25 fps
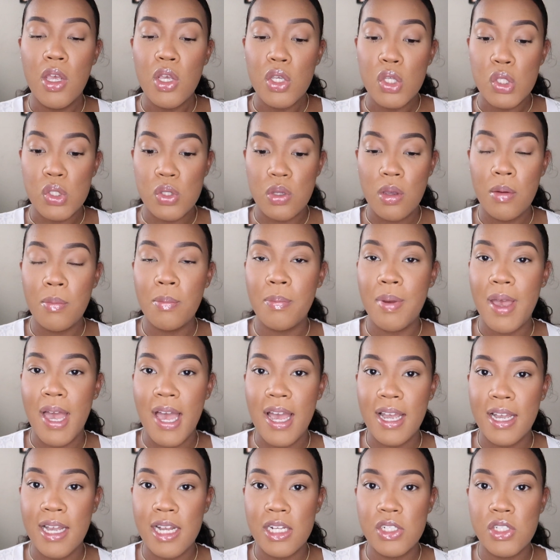So I'm
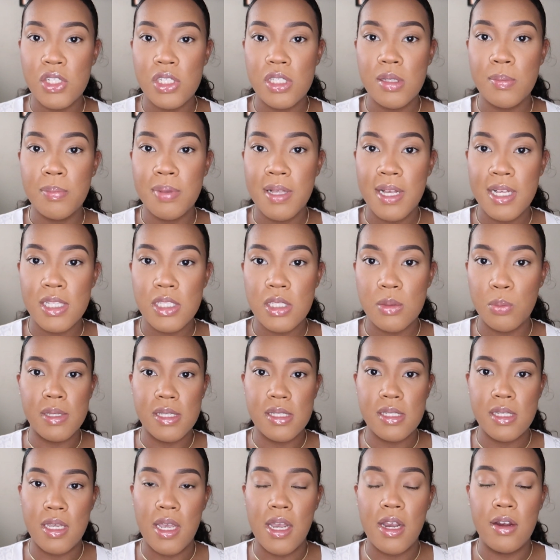back. I just applied some
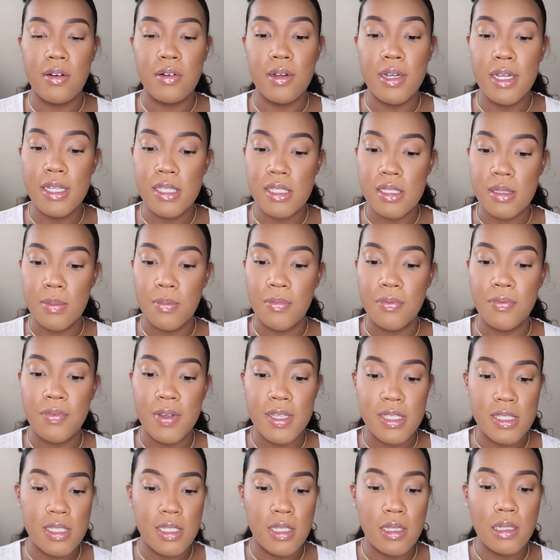mascara and some
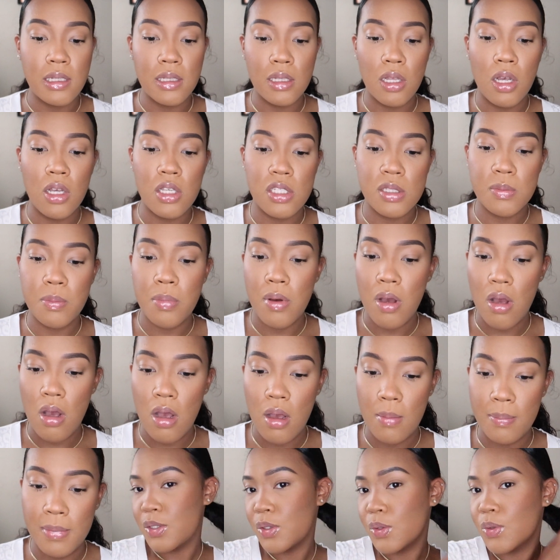Fenty Gloss
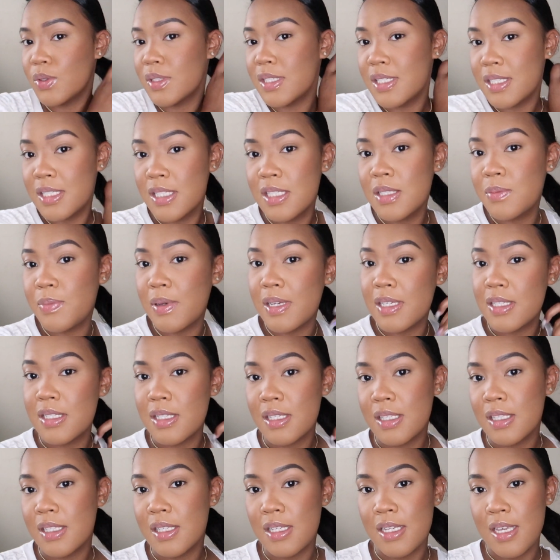Bomb. So this is
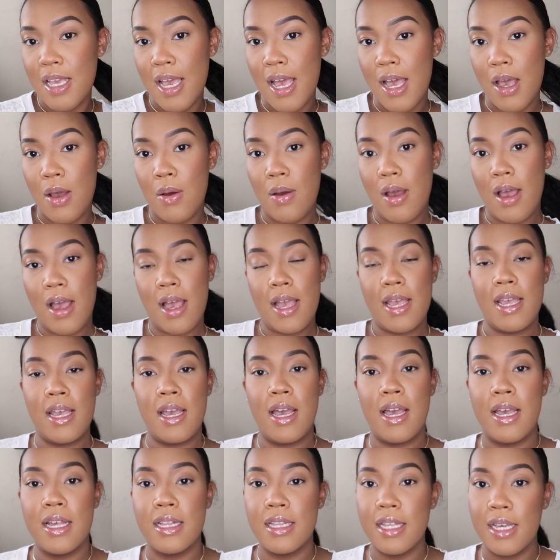basically how I
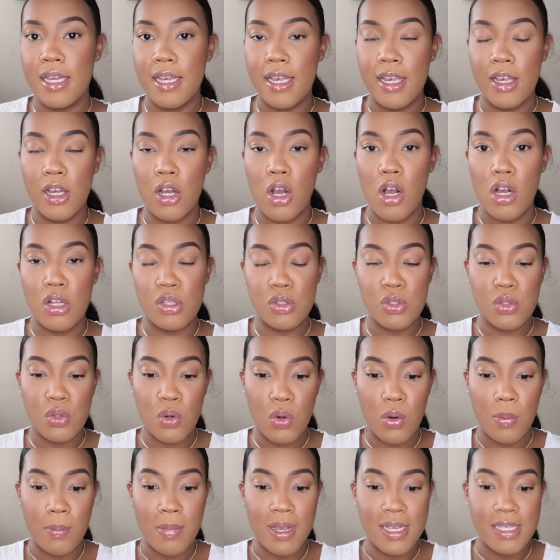highlight and
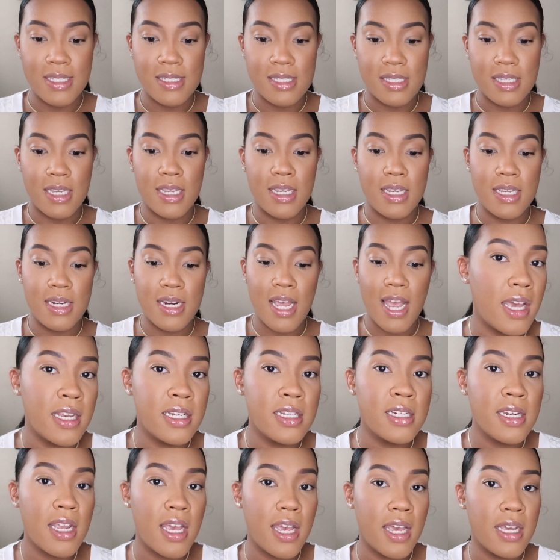contour my skin. I
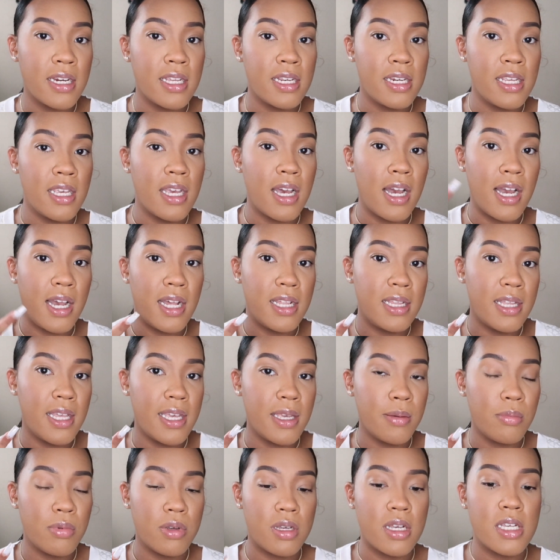didn't add any
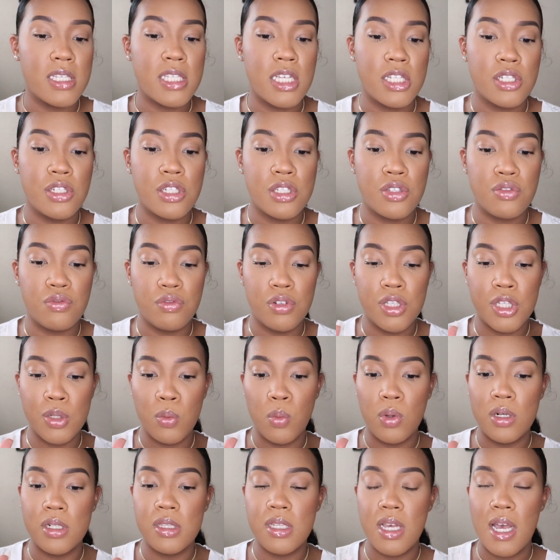highlight because I just really
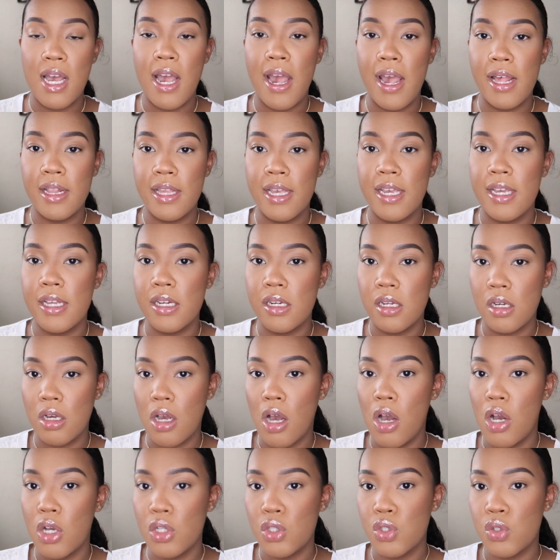wanted the highlight and the
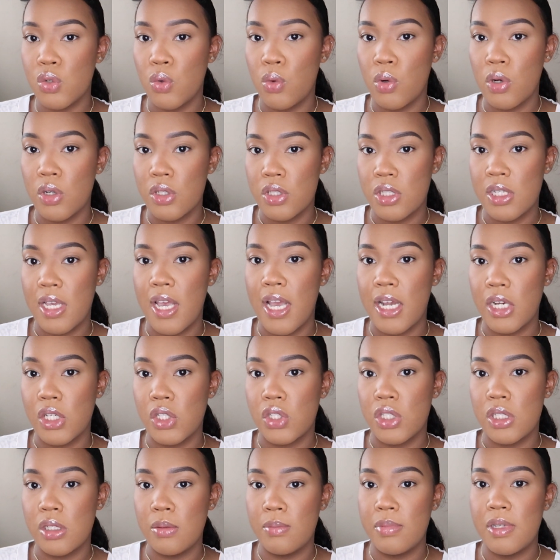contour to
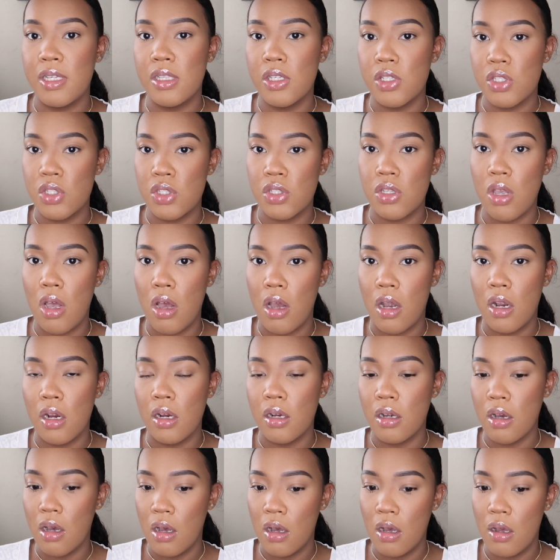actually be the
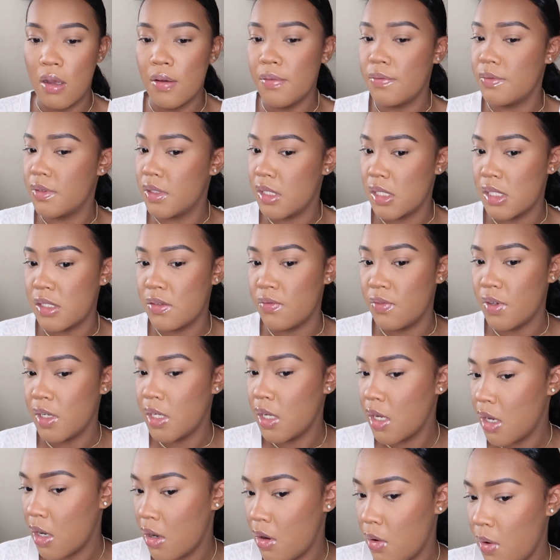star of this
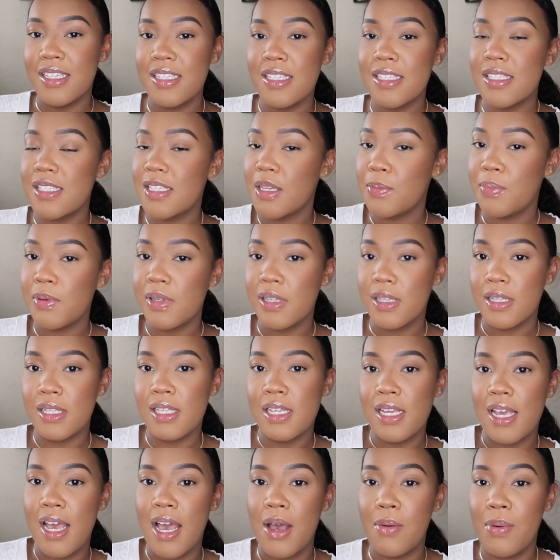video. This is
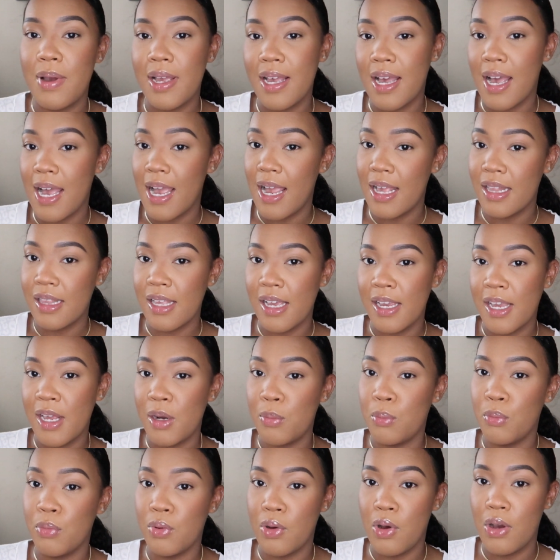typically how I highlight
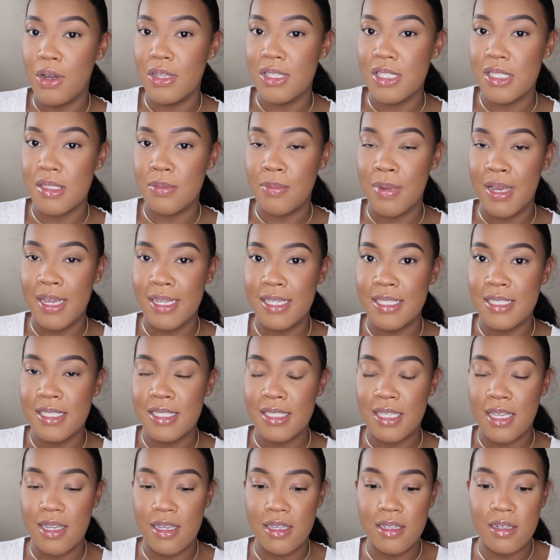and bronze my
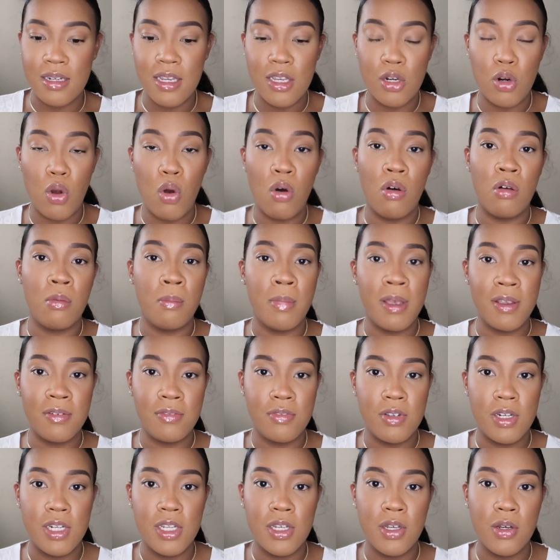skin in all my
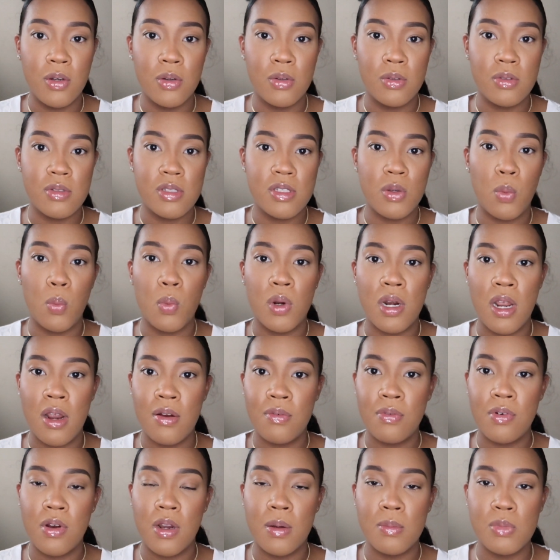videos.
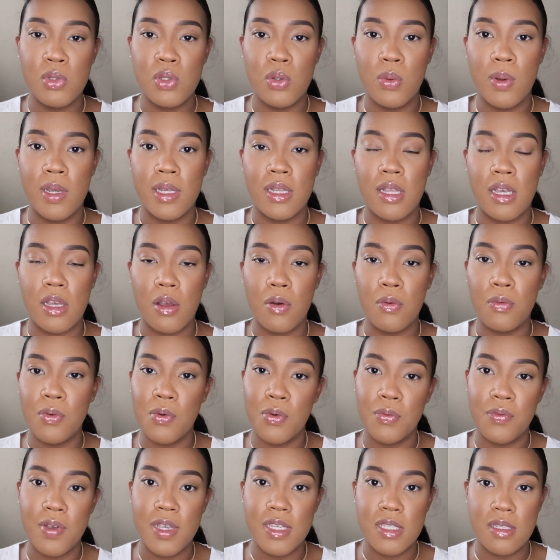Whenever I'm doing like a
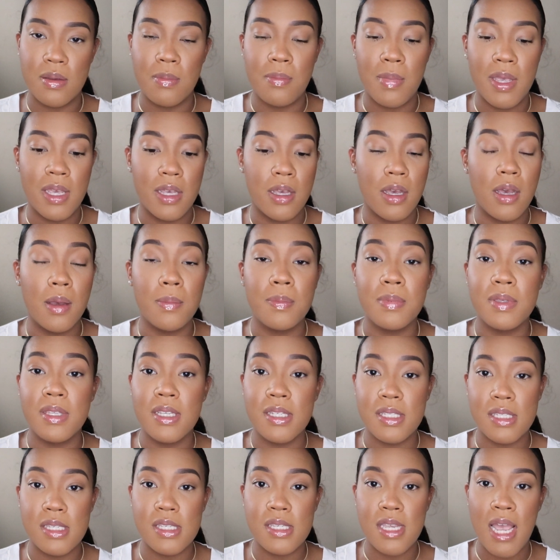full face of makeup,
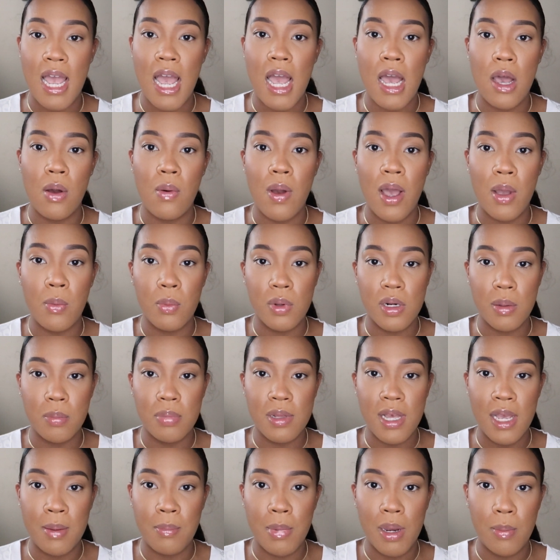this is how I would
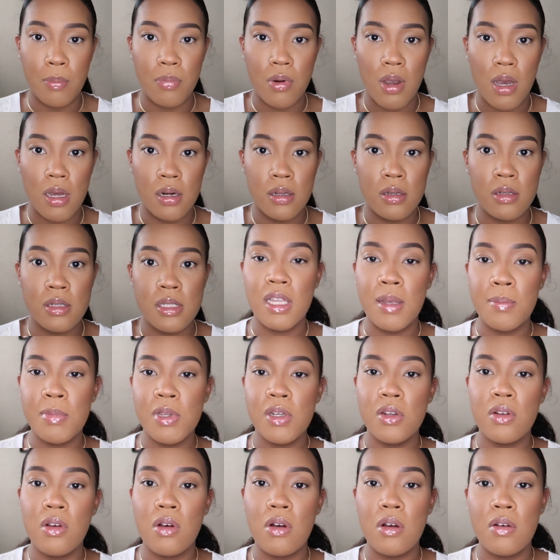apply my product. Let me
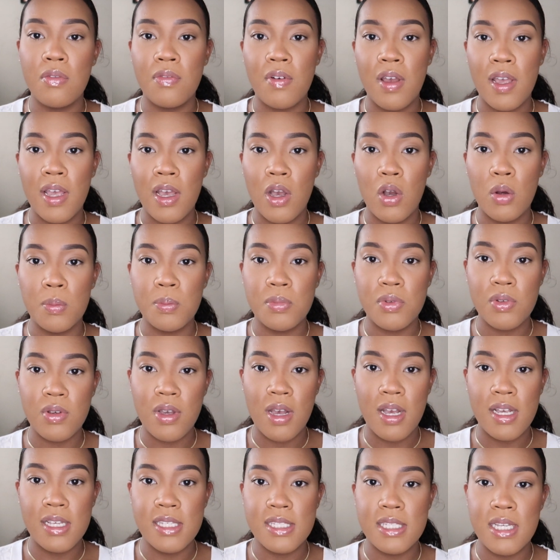know if I helped you
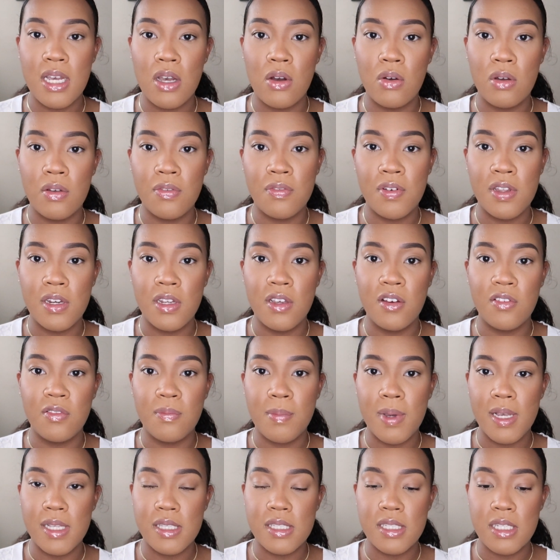guys out, if any of
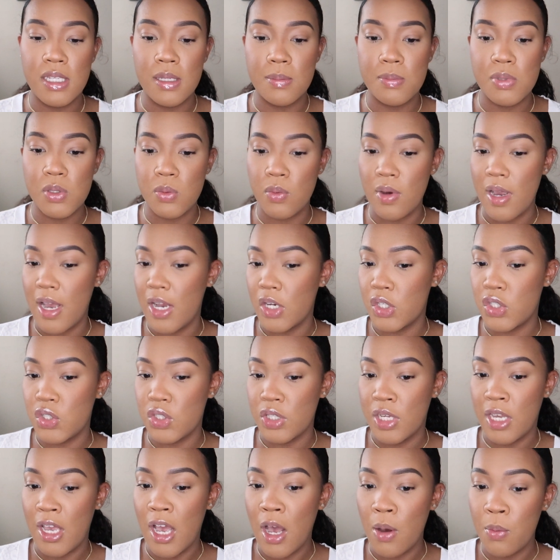my tips were
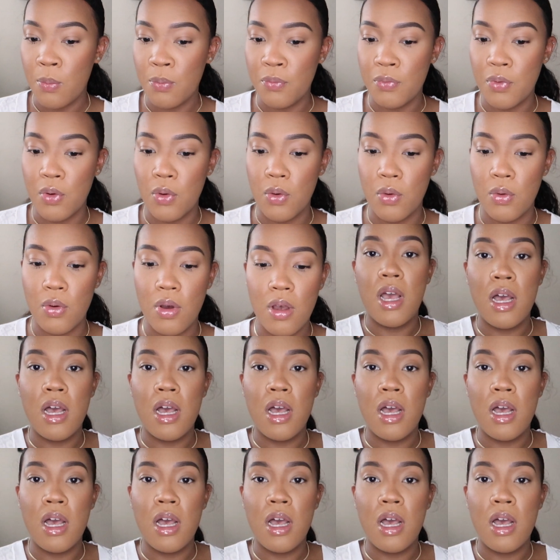actually helpful.